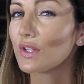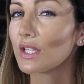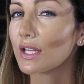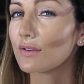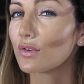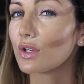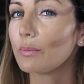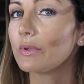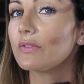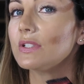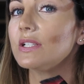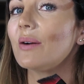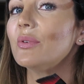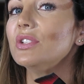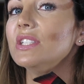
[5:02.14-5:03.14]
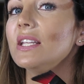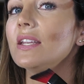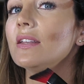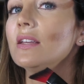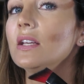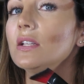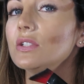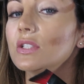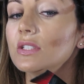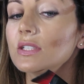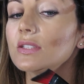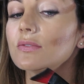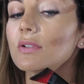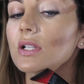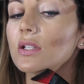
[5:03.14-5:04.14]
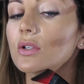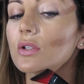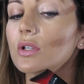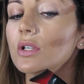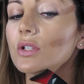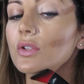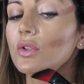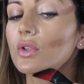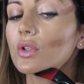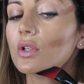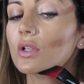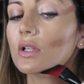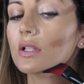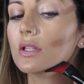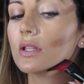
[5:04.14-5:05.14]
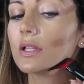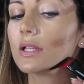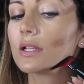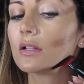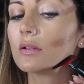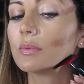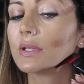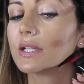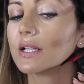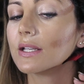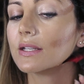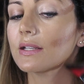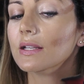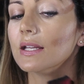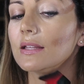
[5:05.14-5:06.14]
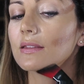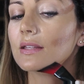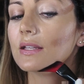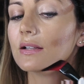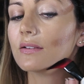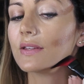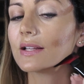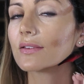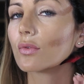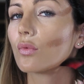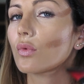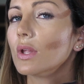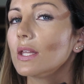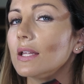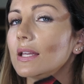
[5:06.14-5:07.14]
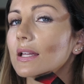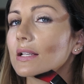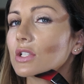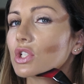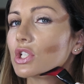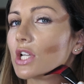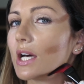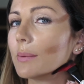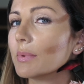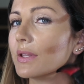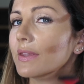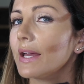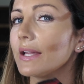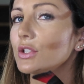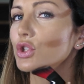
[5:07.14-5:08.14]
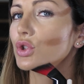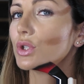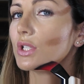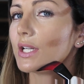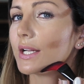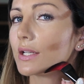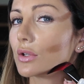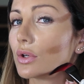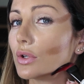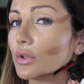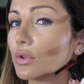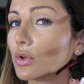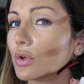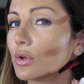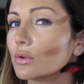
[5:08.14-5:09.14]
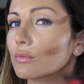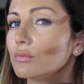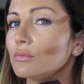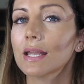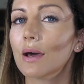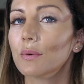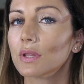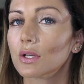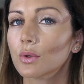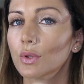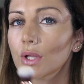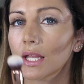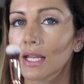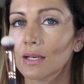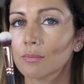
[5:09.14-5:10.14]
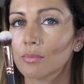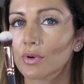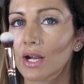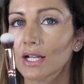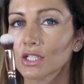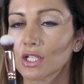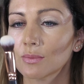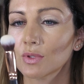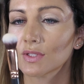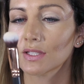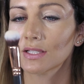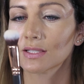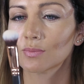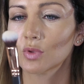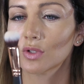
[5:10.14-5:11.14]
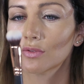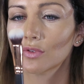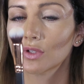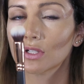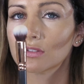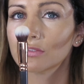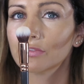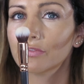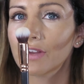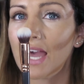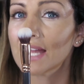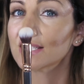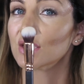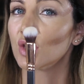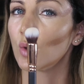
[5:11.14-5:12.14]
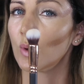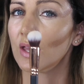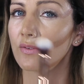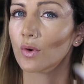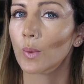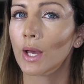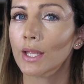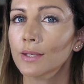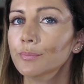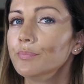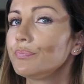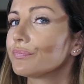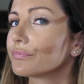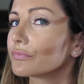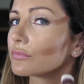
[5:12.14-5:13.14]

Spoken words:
you feel like you've got a bit of a double chin, to just run your contour a little bit underneath here, and that's really going to sharpen that jawline contour. Now with a clean brush, I'm using this beautiful little fat Zoeva one.